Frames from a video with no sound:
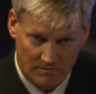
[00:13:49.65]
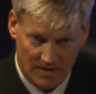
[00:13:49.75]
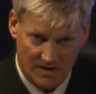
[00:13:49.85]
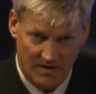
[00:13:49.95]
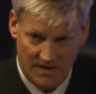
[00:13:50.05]

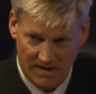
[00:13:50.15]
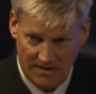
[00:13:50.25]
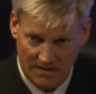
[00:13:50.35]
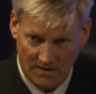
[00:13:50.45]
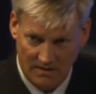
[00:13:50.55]
that could get
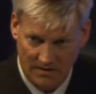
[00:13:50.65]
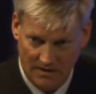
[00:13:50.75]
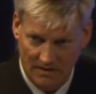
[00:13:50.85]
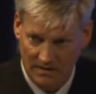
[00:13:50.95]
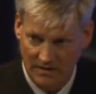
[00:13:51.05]
there,
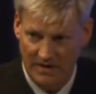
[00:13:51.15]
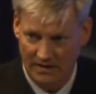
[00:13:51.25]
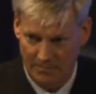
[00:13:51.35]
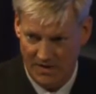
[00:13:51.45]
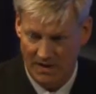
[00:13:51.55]
including
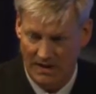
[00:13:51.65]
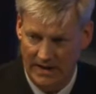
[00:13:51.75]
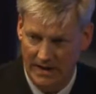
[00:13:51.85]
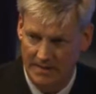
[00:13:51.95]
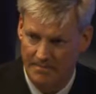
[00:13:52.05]
the
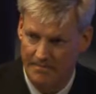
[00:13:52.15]
PLAN.